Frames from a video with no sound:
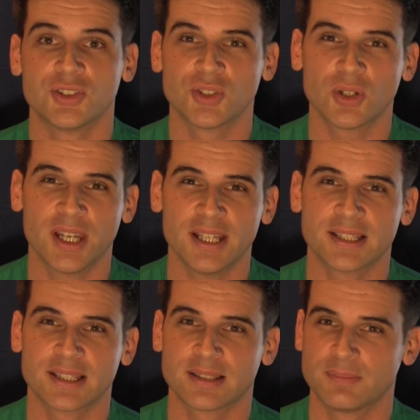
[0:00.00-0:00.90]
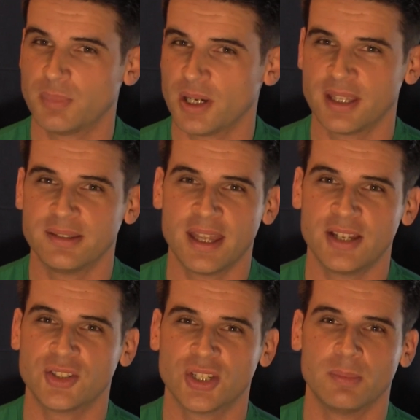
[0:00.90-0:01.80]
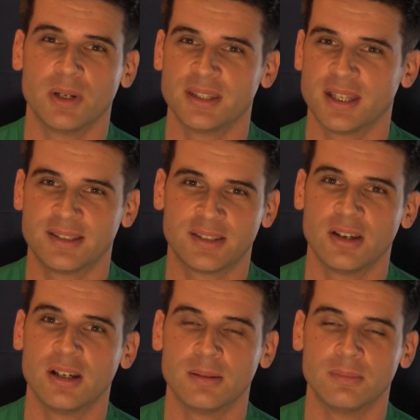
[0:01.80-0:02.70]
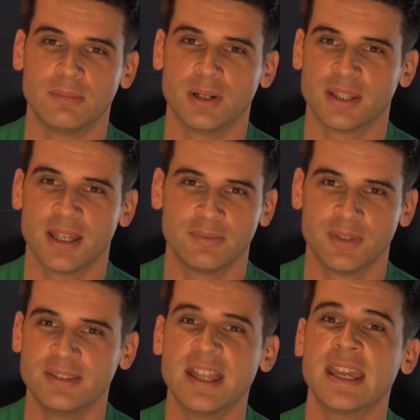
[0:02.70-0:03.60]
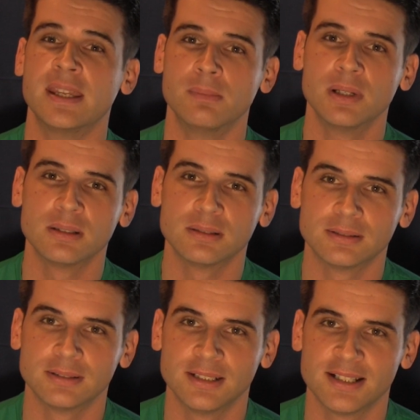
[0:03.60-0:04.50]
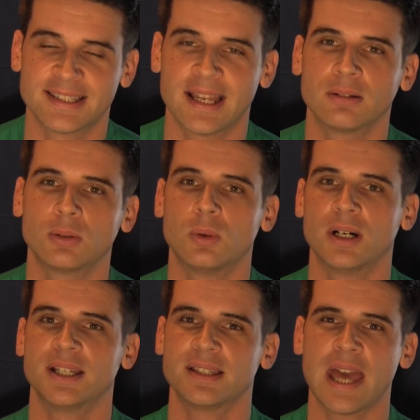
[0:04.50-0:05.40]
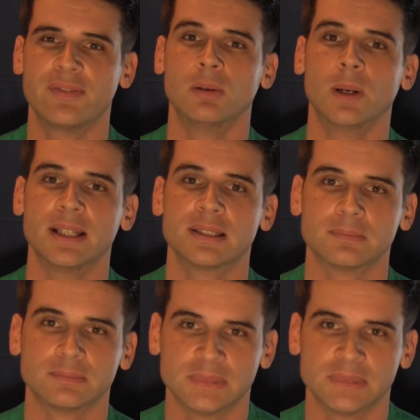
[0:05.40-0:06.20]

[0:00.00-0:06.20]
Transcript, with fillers: Sockets, by their nature, by their term, by their, their name, sound quite heavyweight.